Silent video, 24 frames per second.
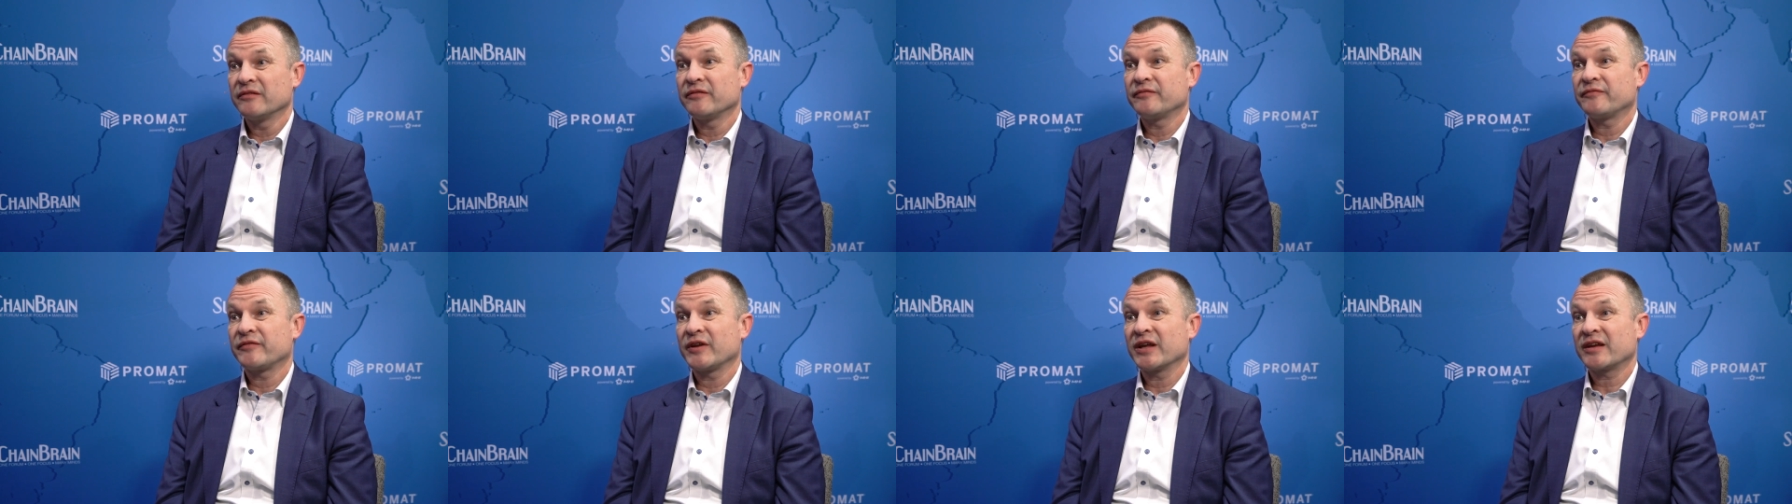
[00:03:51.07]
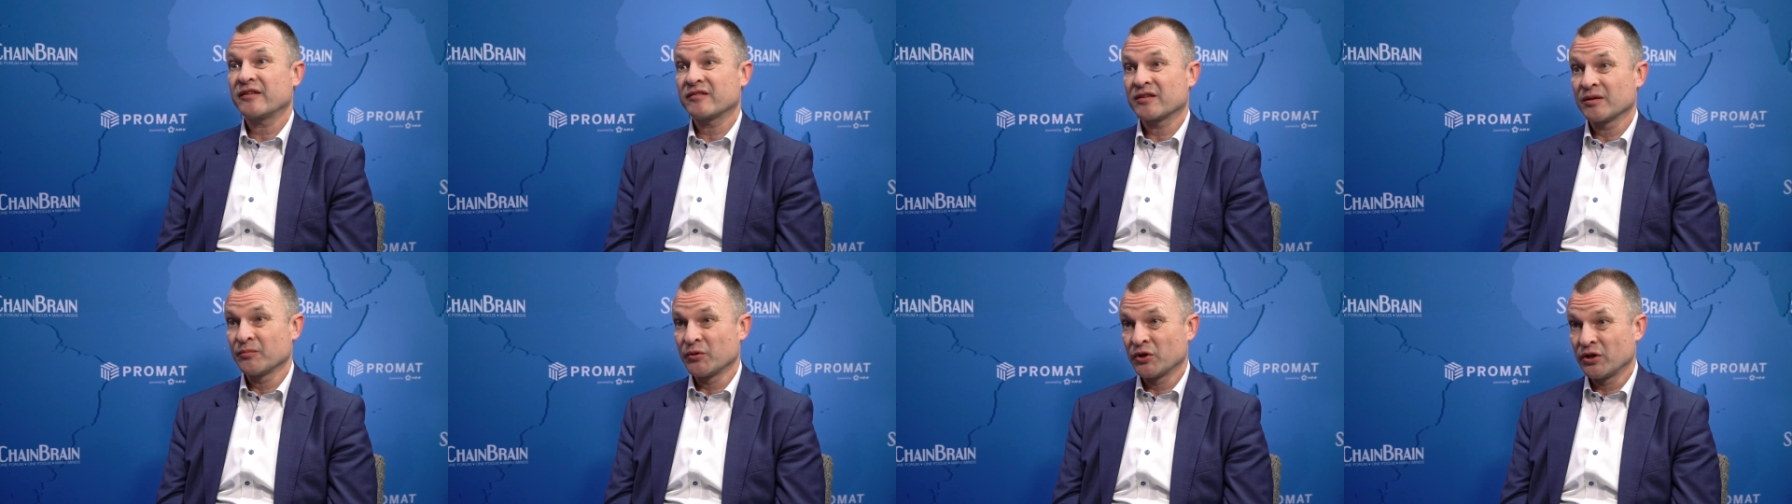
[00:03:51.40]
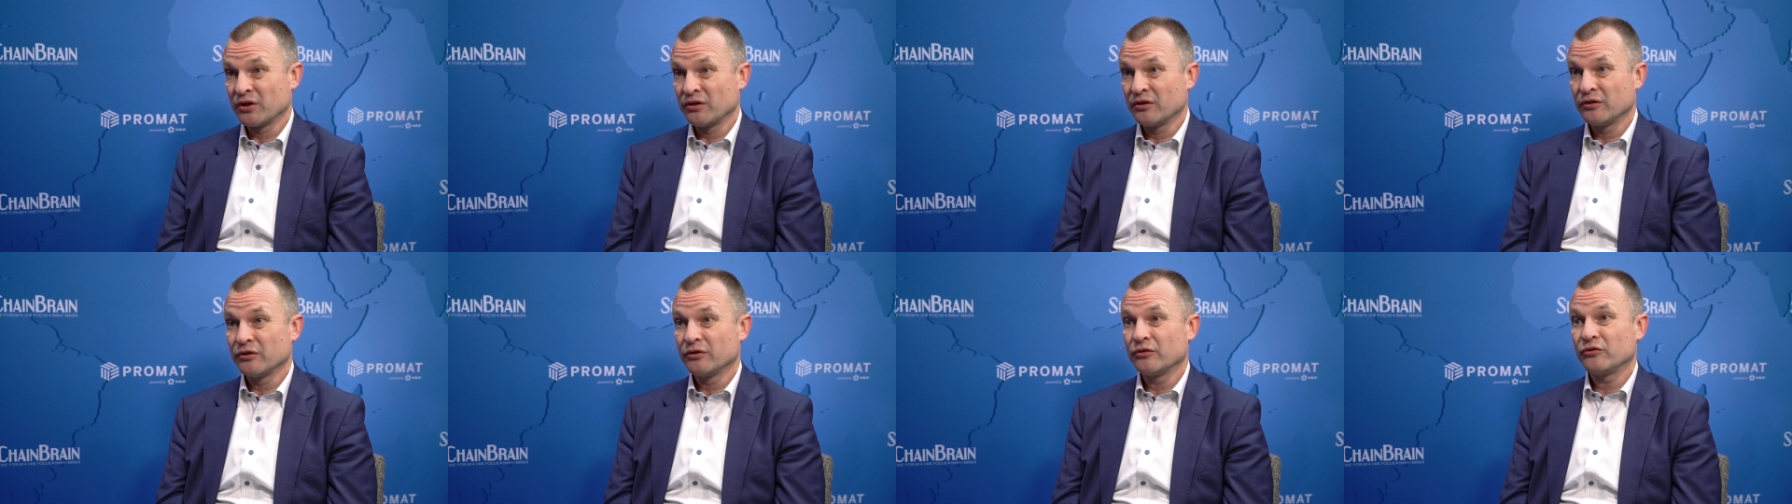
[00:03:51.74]

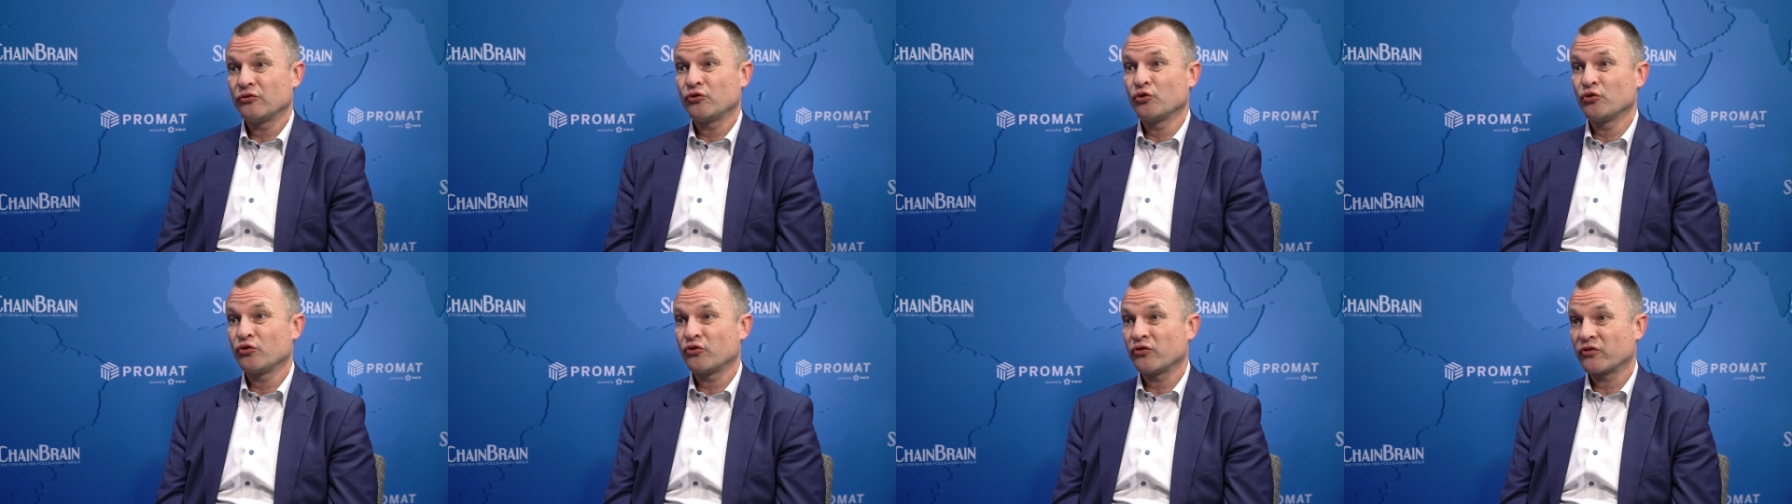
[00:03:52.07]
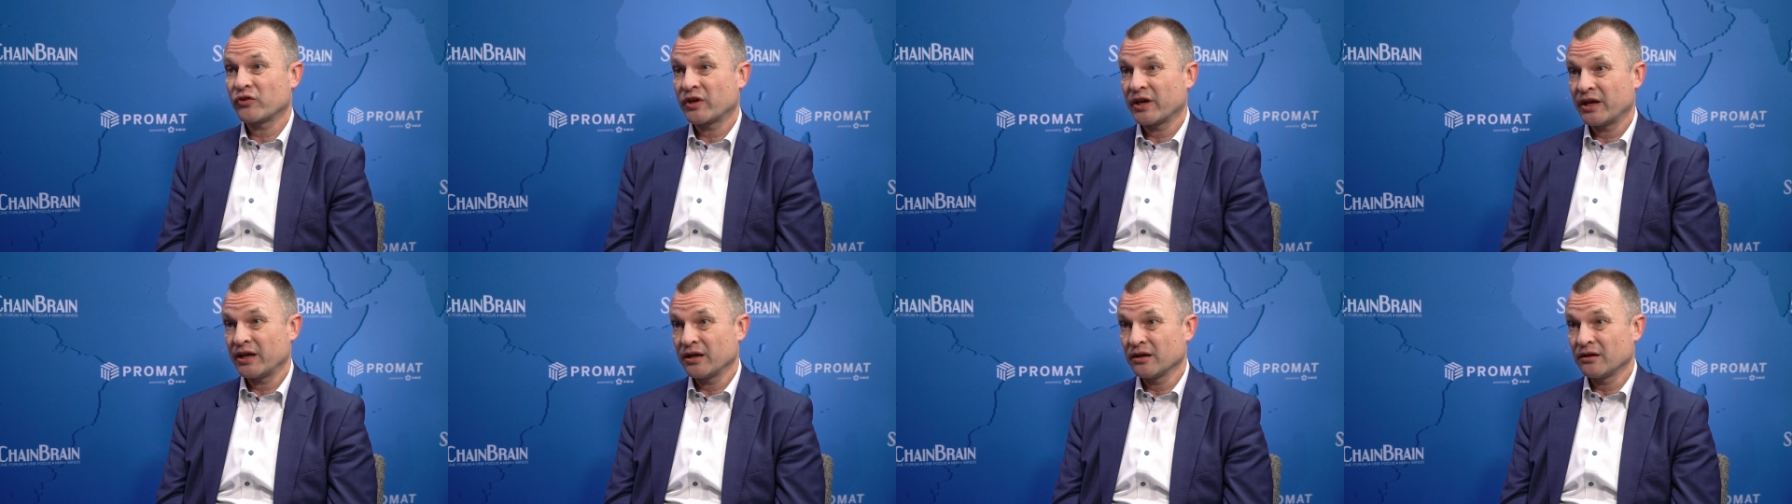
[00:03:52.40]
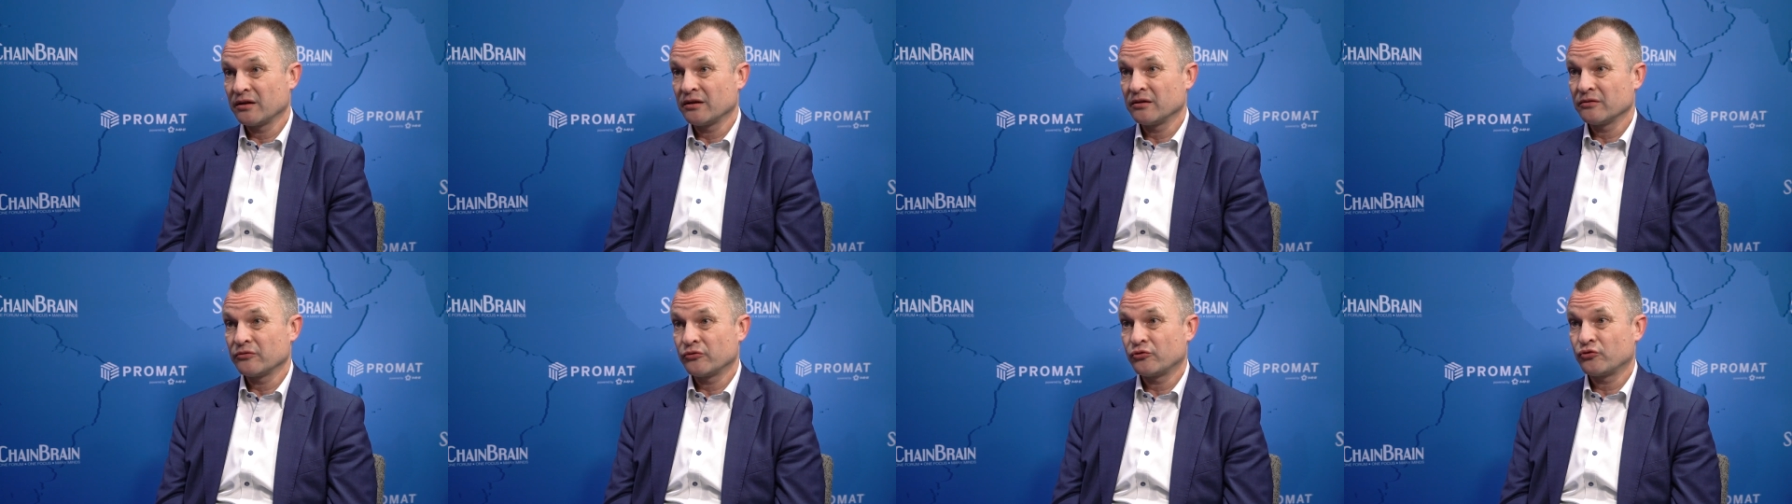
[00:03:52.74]
Flexible to
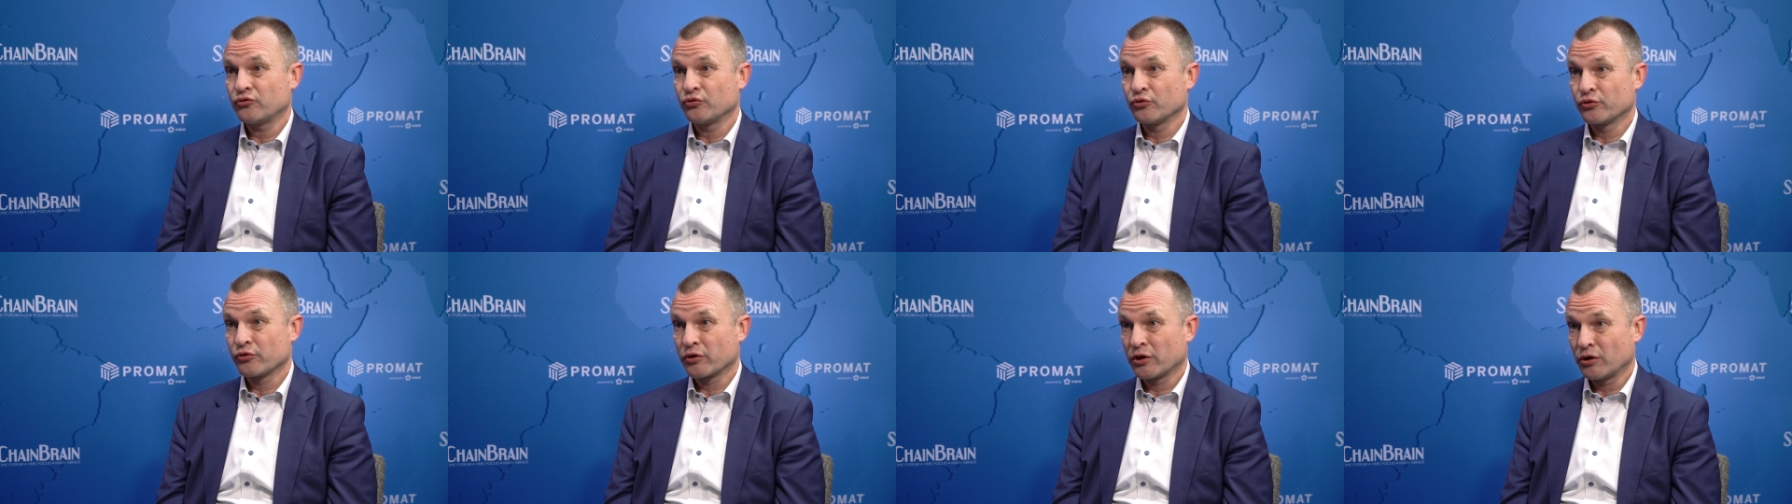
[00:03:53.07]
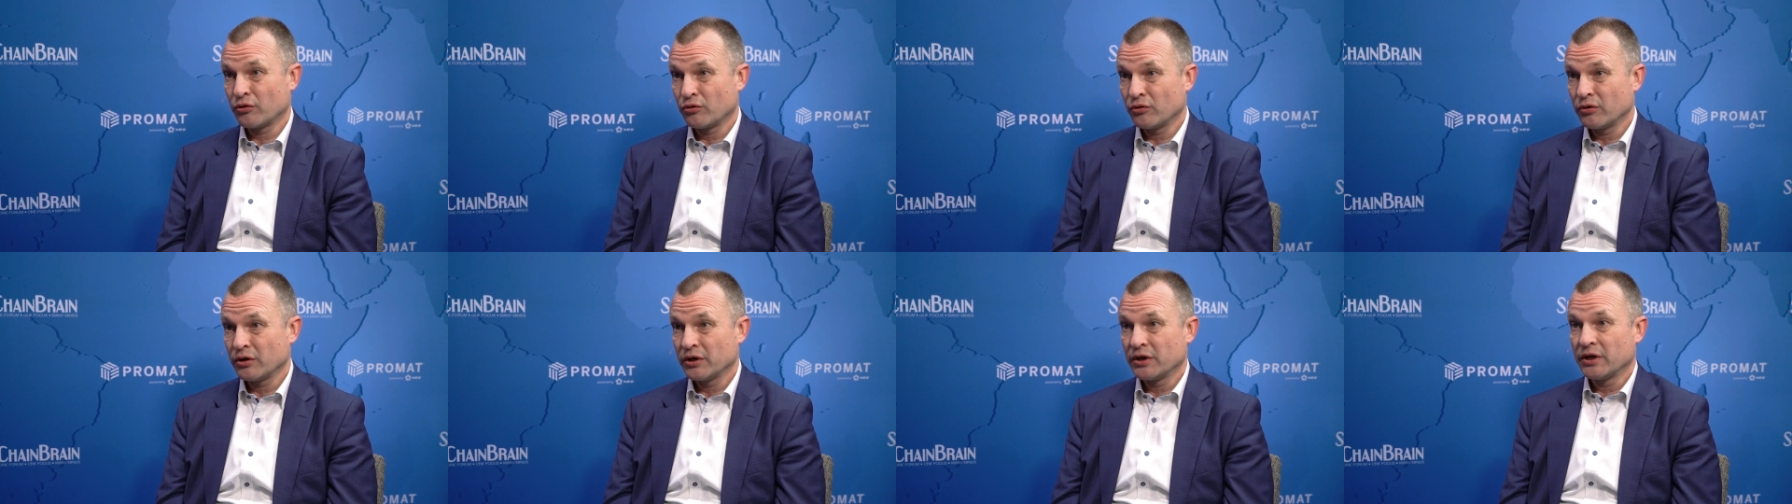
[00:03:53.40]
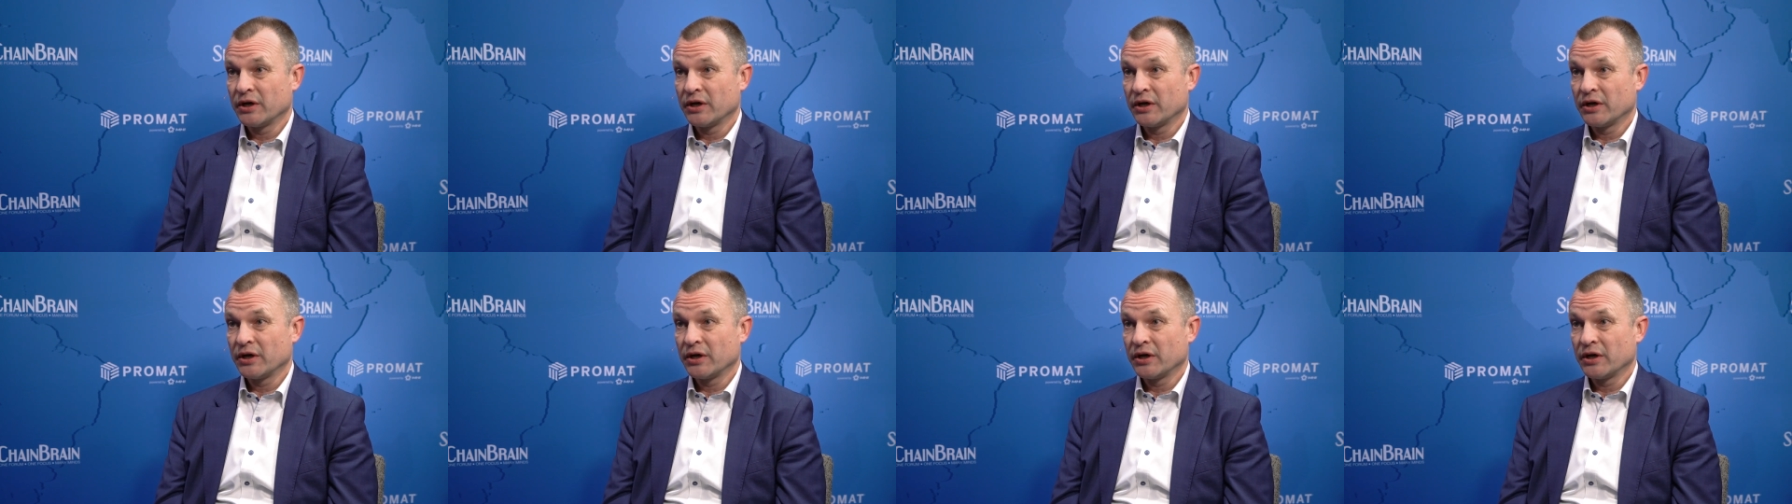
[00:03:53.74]
scale, to grow,